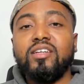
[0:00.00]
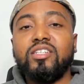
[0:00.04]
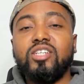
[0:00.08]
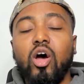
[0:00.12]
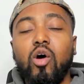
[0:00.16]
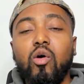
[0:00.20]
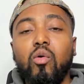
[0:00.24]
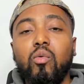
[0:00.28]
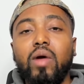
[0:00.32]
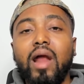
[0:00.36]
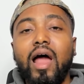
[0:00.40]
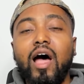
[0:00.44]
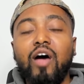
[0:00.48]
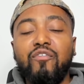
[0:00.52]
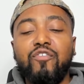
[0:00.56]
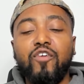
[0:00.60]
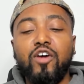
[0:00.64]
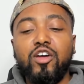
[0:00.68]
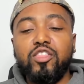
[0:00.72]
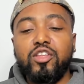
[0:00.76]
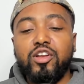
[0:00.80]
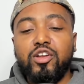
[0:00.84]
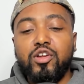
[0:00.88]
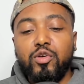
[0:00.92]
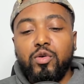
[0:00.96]
So without
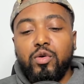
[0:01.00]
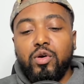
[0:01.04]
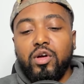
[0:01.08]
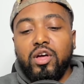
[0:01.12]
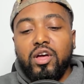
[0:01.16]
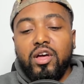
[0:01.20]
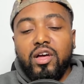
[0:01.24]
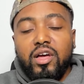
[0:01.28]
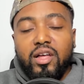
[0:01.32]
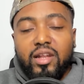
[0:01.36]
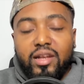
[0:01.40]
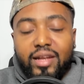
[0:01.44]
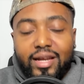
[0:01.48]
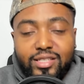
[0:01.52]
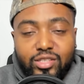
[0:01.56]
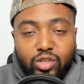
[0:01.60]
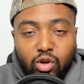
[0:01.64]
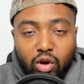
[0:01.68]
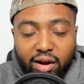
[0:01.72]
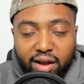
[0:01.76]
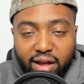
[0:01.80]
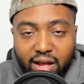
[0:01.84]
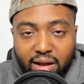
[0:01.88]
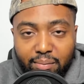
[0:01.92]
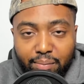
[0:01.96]
further ado, let's
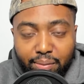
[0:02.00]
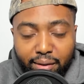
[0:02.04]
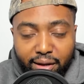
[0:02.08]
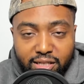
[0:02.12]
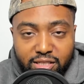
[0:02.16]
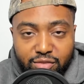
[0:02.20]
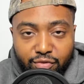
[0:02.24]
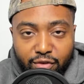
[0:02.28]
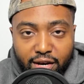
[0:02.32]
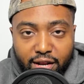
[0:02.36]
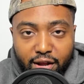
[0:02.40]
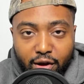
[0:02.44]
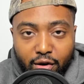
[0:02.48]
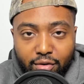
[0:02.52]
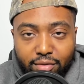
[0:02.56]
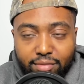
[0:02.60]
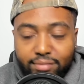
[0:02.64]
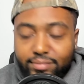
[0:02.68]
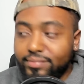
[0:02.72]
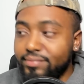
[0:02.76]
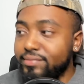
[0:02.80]
go ahead and play this video.